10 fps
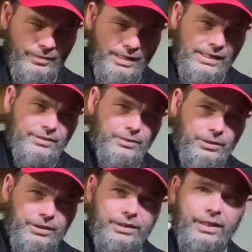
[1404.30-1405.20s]
I had to
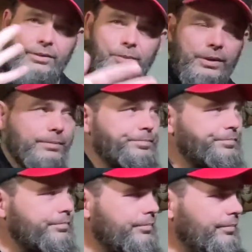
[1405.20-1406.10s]
order another one.
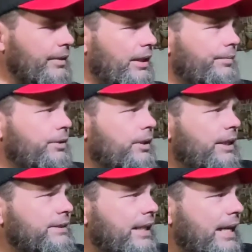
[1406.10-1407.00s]
If you
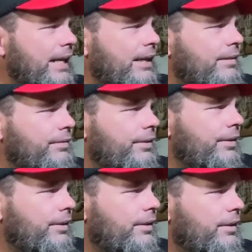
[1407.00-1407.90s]
guys have
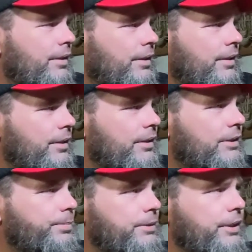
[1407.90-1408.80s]

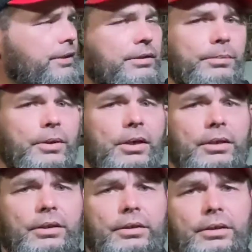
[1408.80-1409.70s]
this particular
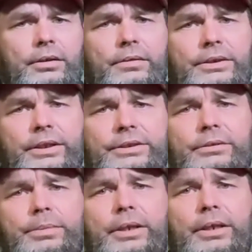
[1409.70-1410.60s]
model of a
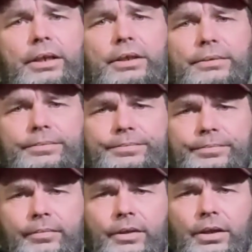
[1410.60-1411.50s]
desert buggy,
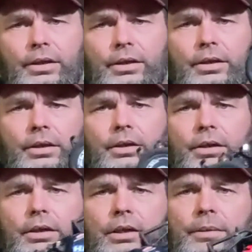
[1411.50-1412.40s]

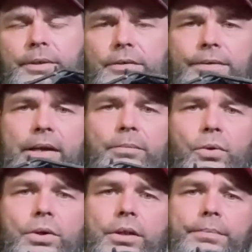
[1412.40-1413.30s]
you'll find
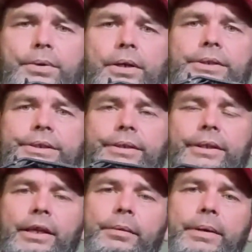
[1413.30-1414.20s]
more of the parts on
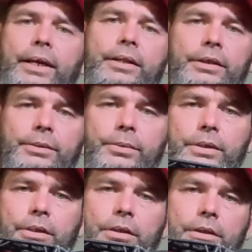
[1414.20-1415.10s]
eBay than you
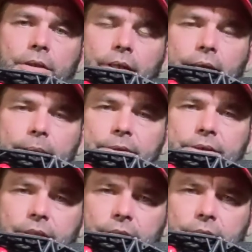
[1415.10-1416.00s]
will on
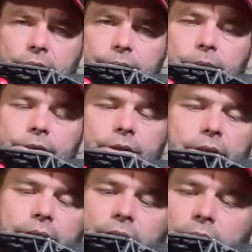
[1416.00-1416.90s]
Amazon,
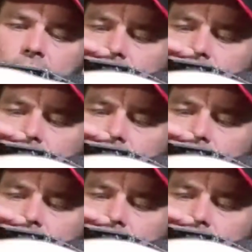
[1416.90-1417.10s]
unfortunately.